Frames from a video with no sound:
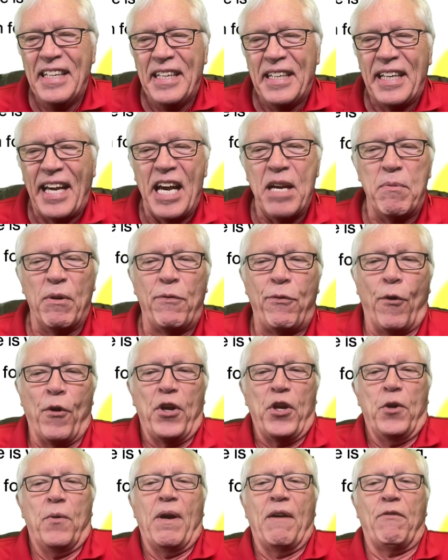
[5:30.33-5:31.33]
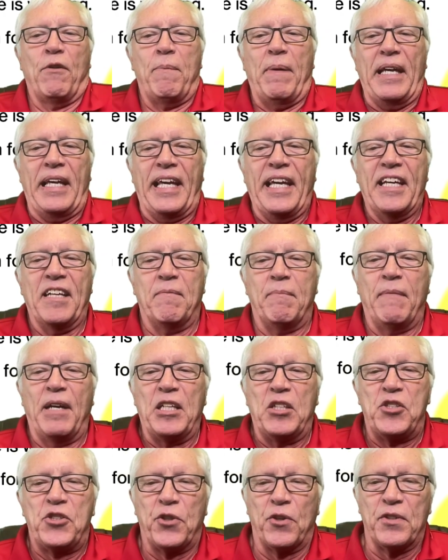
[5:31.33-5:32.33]
Okay, before you ever begin, make
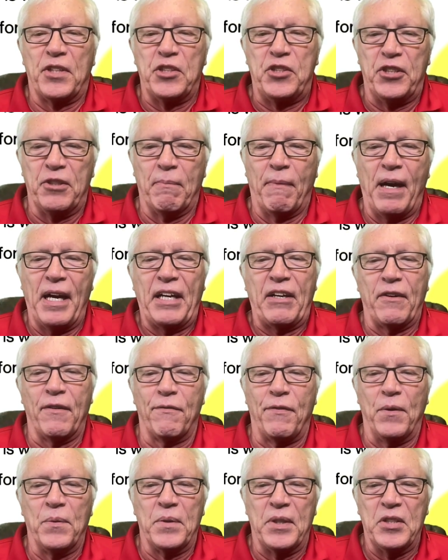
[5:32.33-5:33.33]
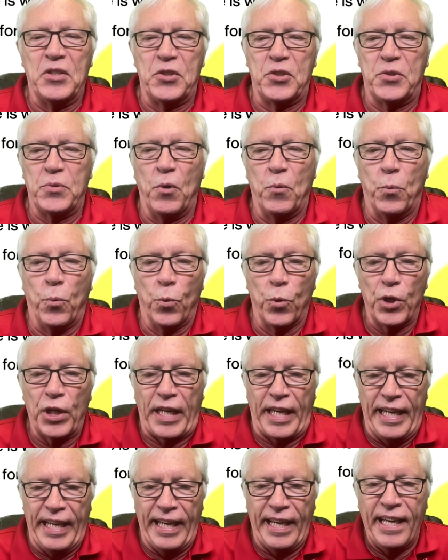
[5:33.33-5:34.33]
sure that your microphone is
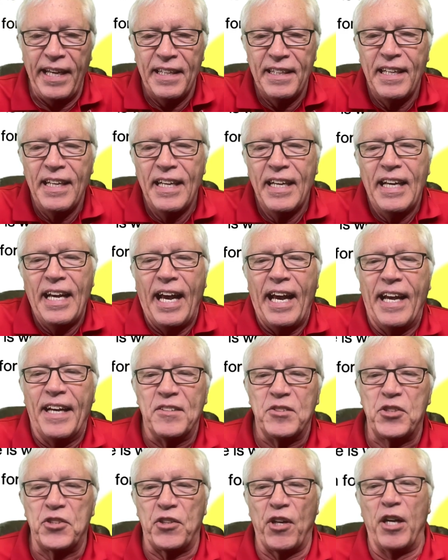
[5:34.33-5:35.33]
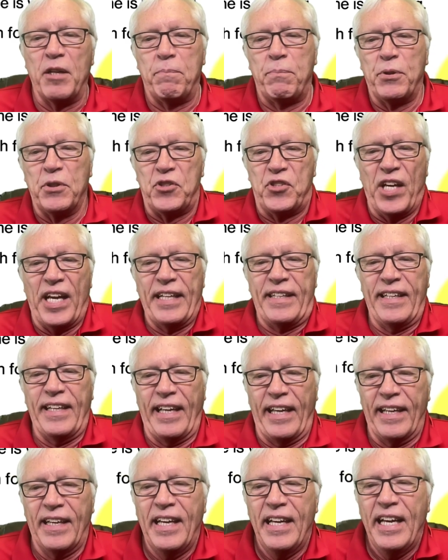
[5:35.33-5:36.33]
working and start
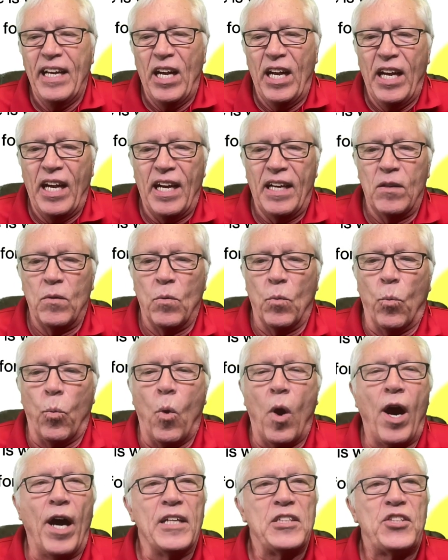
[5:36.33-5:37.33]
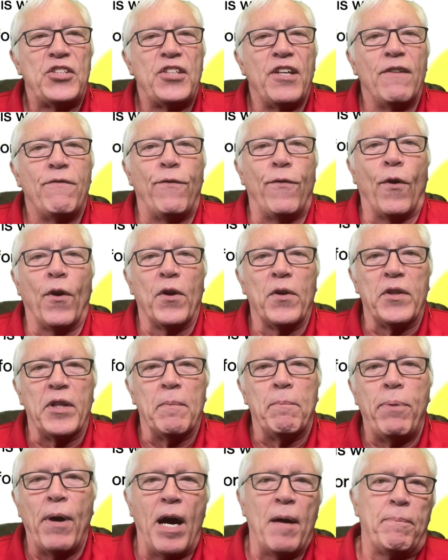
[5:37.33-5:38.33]
presenting. Watch for the
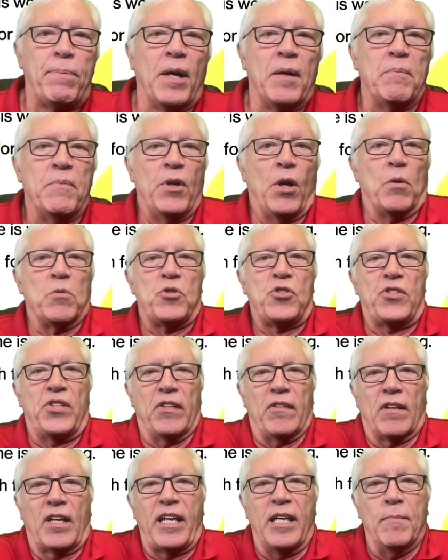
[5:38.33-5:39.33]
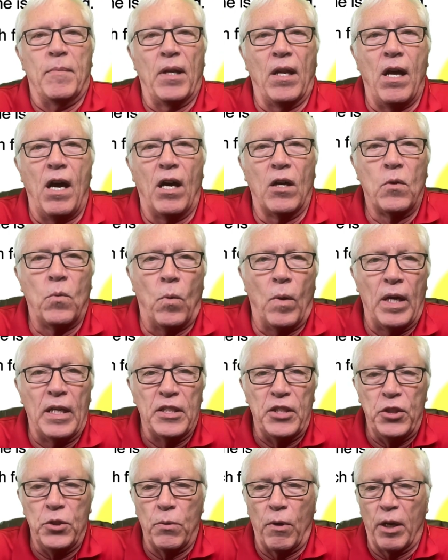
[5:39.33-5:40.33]
pop-up notes that will come along while
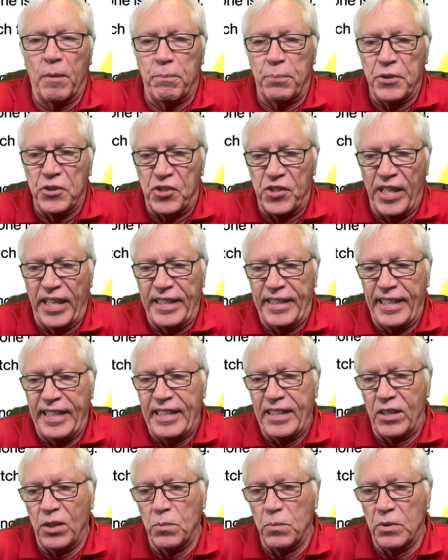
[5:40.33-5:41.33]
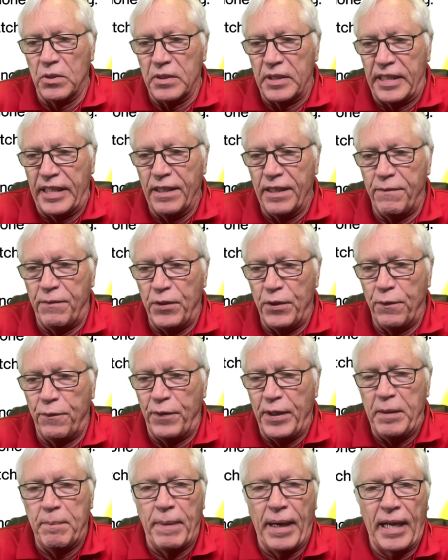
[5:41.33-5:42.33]
you are presenting that will give you
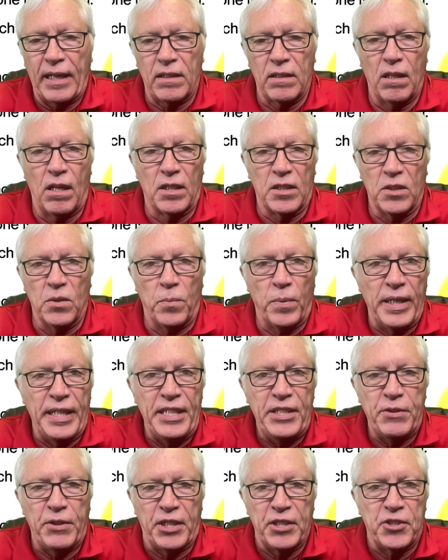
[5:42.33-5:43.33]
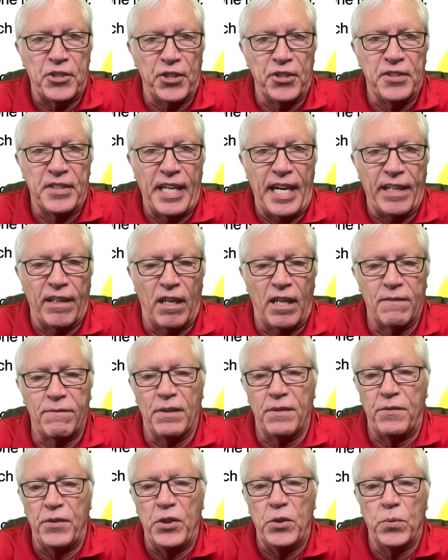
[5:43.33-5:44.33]
feedback along the way. You can turn that off
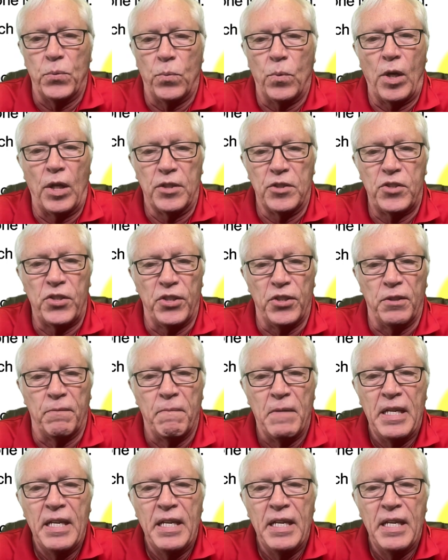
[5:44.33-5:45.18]
if you want to.